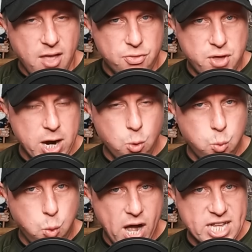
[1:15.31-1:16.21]
There
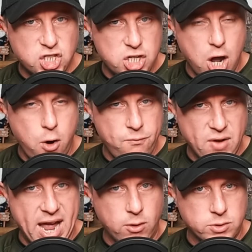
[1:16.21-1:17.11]
was no
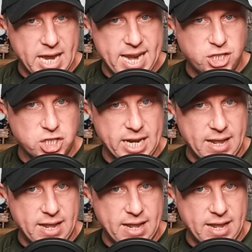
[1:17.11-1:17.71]
foundation